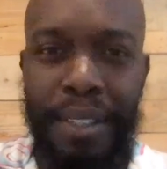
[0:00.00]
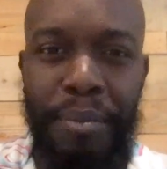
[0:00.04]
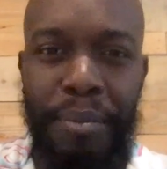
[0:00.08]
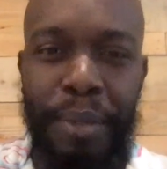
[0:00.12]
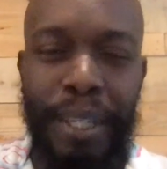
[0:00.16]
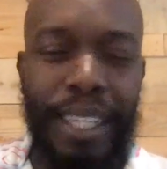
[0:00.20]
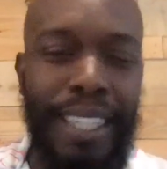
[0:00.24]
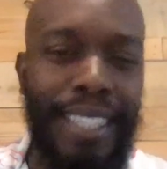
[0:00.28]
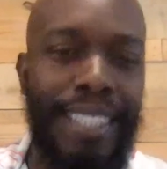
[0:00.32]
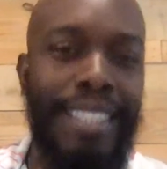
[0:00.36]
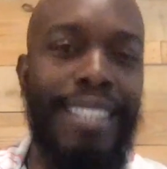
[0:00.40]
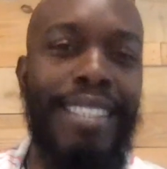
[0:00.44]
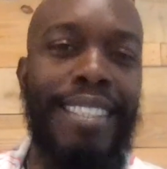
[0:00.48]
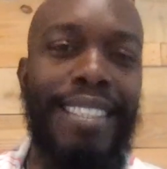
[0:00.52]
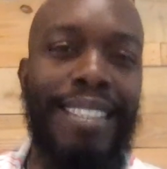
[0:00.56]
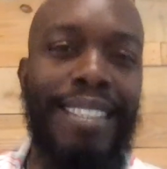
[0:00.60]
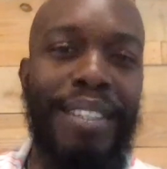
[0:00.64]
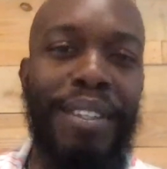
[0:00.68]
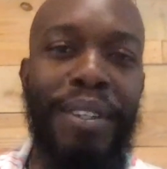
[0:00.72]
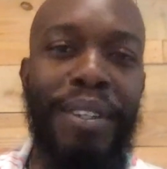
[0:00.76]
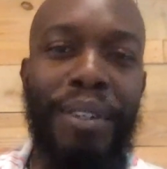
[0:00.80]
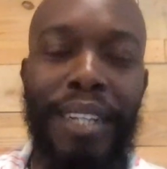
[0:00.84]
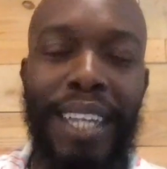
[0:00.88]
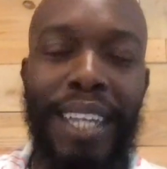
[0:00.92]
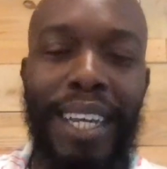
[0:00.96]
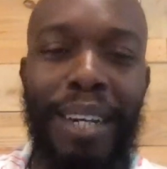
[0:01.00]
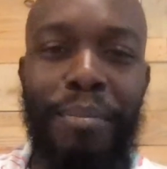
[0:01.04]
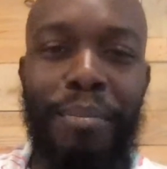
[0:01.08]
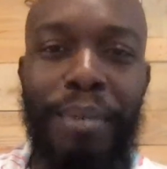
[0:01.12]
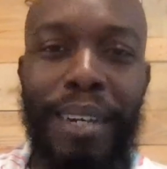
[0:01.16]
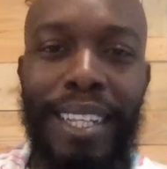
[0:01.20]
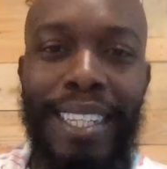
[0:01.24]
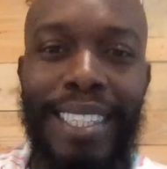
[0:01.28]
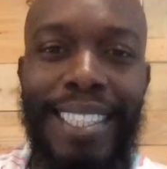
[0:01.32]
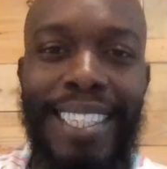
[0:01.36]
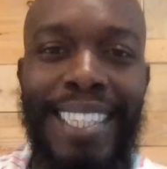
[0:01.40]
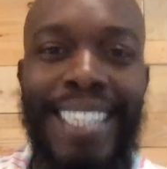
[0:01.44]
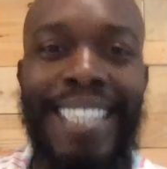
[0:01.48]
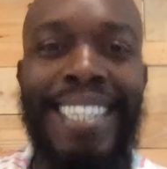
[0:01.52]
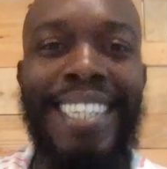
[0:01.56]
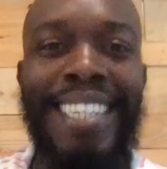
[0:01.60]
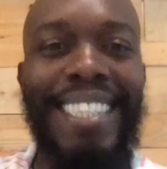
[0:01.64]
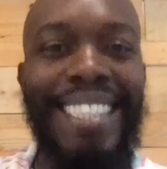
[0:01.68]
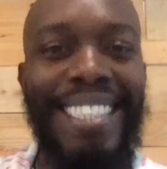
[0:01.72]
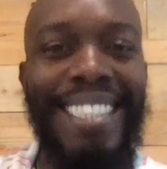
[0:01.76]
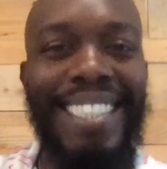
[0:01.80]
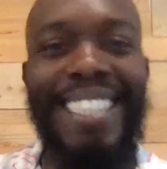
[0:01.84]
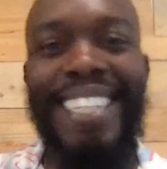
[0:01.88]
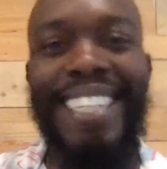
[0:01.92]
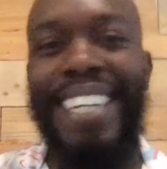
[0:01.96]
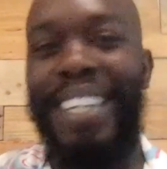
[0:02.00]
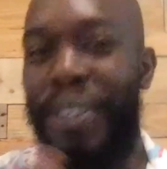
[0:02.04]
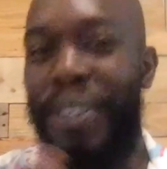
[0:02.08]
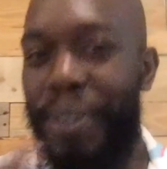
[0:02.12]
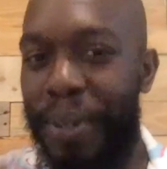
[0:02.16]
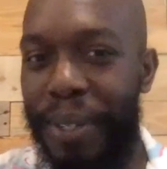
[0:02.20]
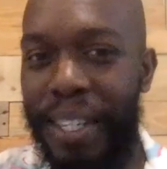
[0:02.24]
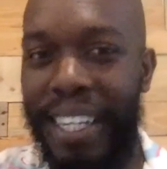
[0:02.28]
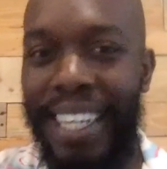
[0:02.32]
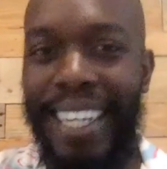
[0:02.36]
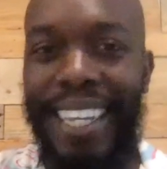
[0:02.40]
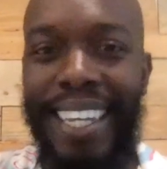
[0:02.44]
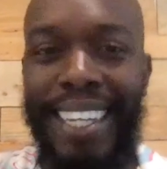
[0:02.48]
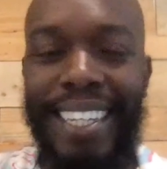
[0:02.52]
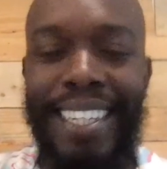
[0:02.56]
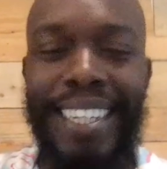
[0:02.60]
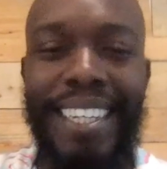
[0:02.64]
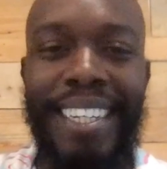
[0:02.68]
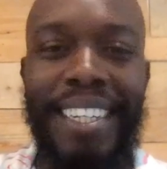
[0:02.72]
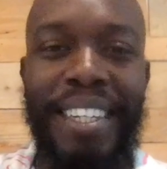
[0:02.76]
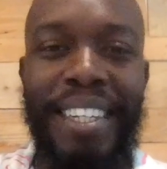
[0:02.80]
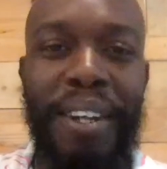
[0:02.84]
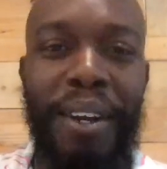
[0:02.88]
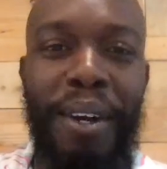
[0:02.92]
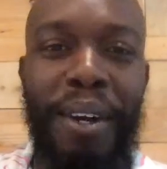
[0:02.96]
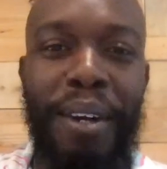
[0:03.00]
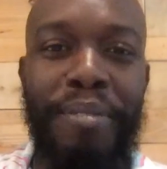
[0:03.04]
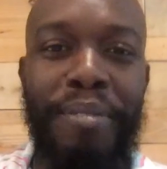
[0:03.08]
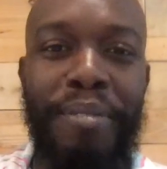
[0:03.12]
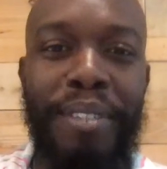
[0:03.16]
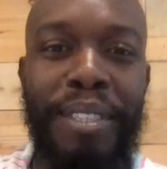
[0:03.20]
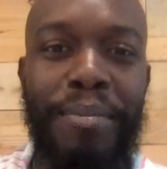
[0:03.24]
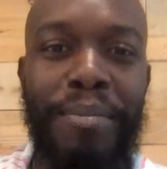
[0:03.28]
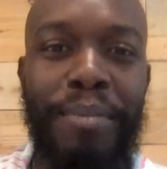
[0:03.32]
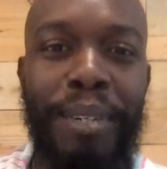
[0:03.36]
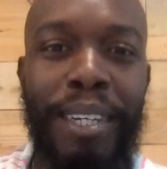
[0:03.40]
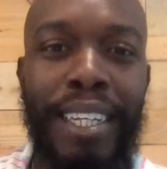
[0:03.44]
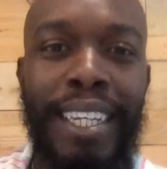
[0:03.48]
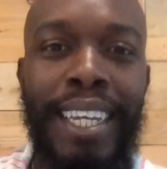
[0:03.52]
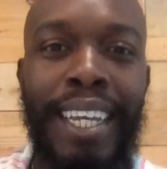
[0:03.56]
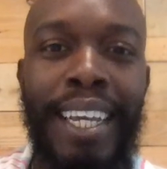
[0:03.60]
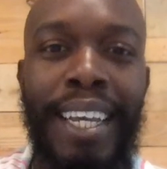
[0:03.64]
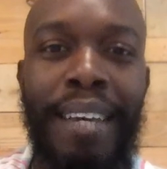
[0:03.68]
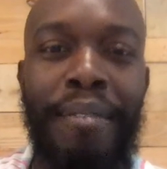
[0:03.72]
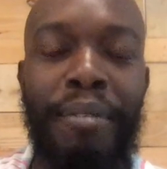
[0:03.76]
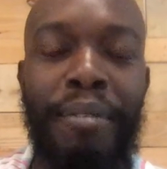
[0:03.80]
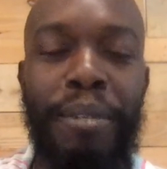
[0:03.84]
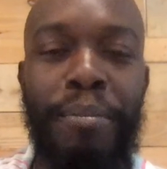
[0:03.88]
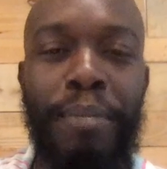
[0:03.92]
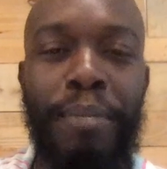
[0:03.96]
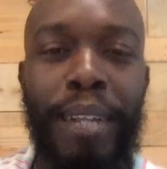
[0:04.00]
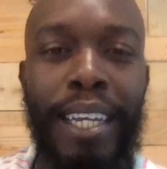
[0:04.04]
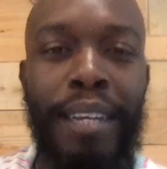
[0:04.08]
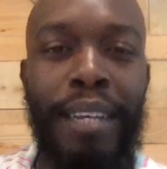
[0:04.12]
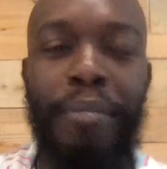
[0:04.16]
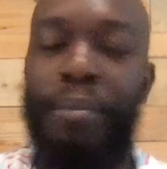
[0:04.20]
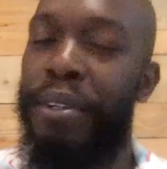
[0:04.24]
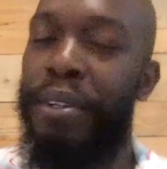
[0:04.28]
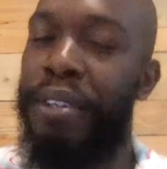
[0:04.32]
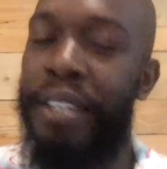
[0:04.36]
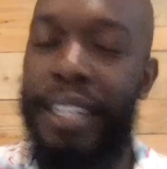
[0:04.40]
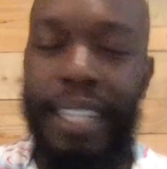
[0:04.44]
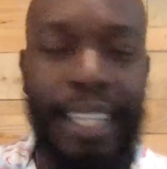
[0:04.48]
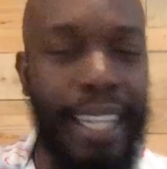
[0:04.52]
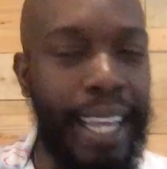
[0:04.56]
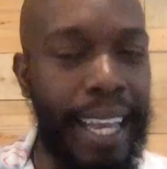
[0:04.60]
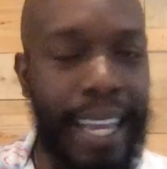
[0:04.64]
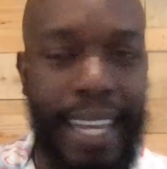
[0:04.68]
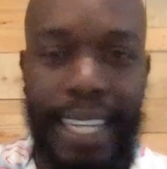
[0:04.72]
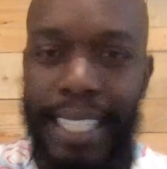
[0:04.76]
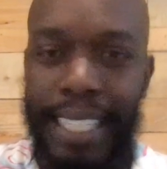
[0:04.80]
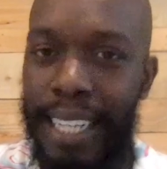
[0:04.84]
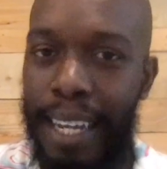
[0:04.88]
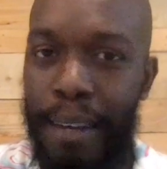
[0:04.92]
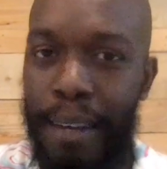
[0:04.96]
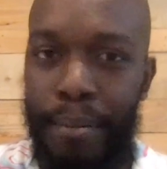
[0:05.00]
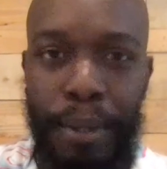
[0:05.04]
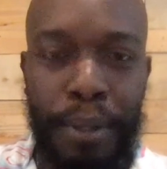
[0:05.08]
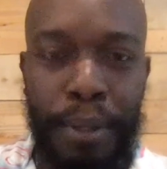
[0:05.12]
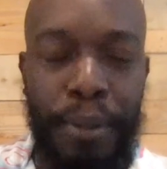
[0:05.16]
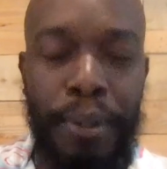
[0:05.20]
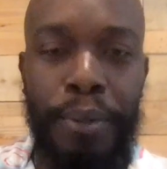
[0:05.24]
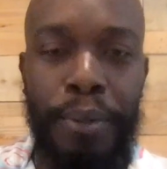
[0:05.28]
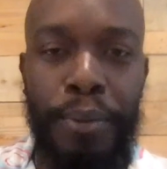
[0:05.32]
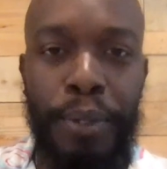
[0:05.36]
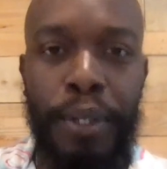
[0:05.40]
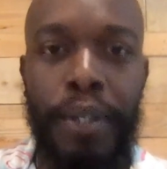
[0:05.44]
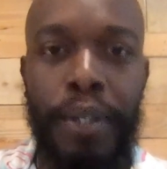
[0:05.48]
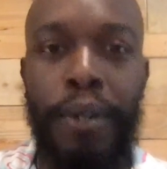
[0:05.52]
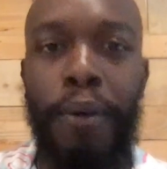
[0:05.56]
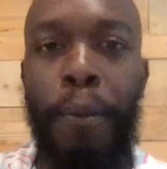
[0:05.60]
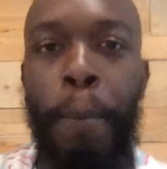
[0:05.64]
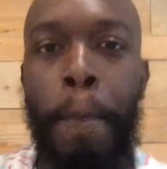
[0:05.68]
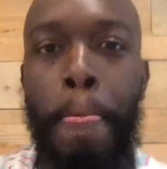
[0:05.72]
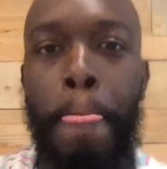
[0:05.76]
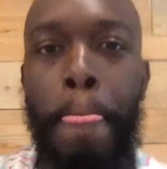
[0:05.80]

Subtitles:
because a lot of politicians, they do what they can to get into office, but for the Black community, that has not boded well.